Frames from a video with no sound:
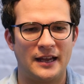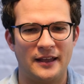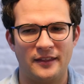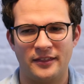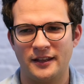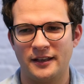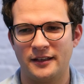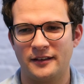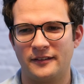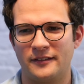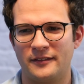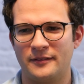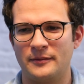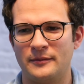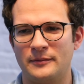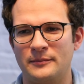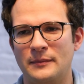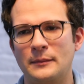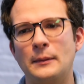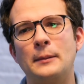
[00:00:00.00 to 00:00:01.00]
I think it's
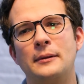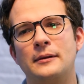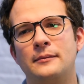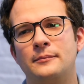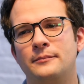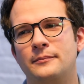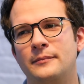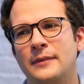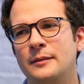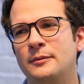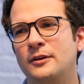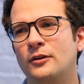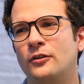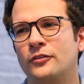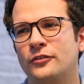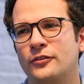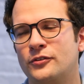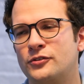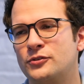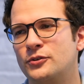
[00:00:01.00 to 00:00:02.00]
maybe
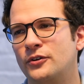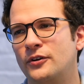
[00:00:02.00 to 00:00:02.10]
also too